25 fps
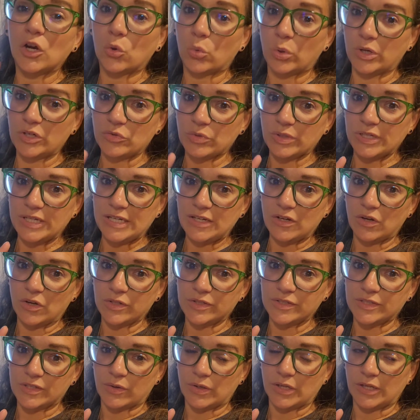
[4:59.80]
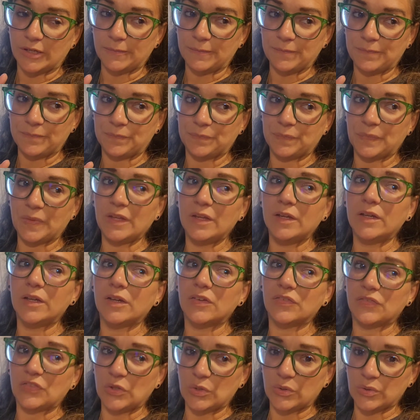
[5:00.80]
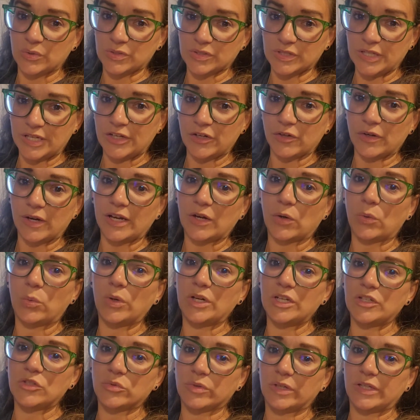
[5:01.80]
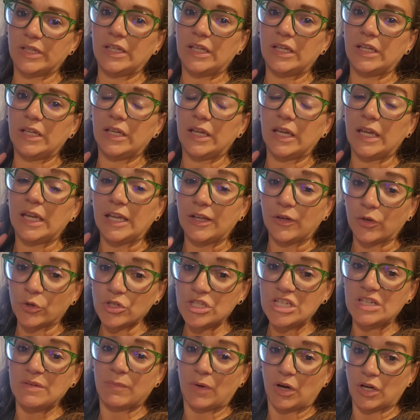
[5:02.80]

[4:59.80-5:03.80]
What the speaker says: Quit drinking all soda. A few years later, I quit drinking energy